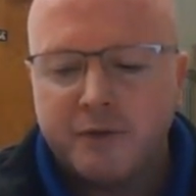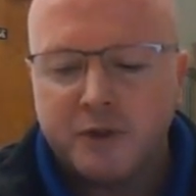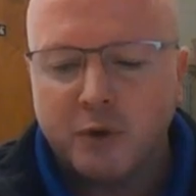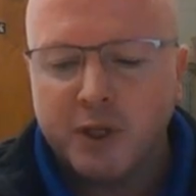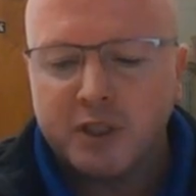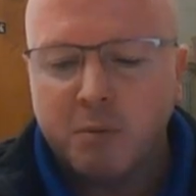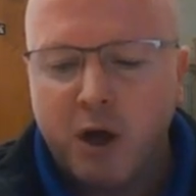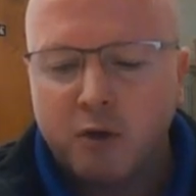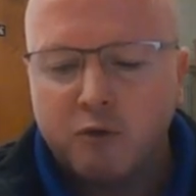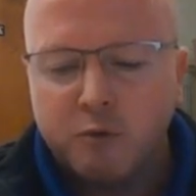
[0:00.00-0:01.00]
during
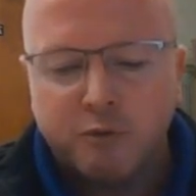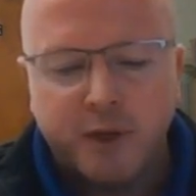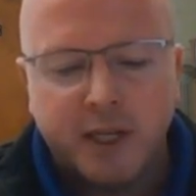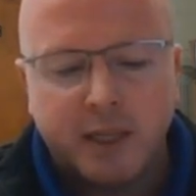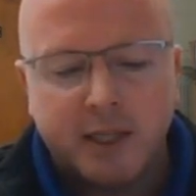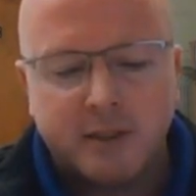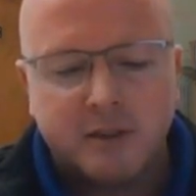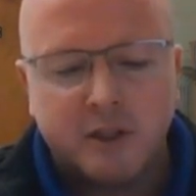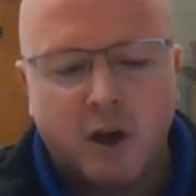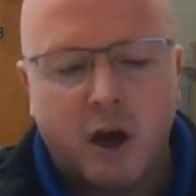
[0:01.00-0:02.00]
small group reading
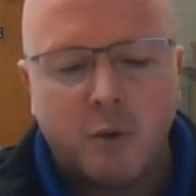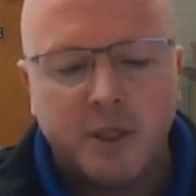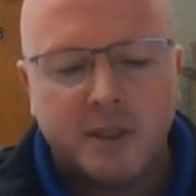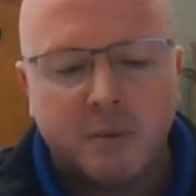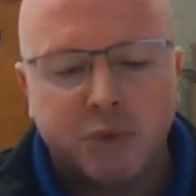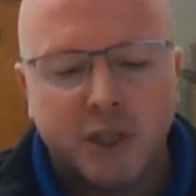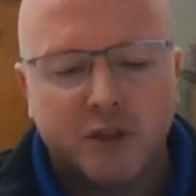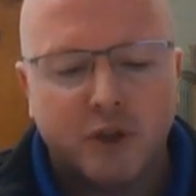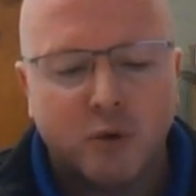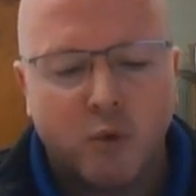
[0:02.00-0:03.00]
lessons and always
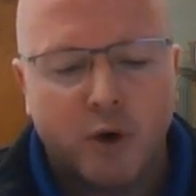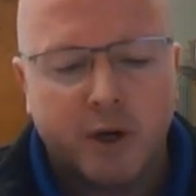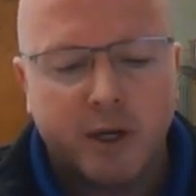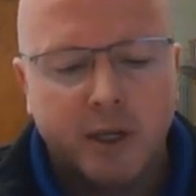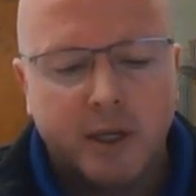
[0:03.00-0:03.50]
completes her work.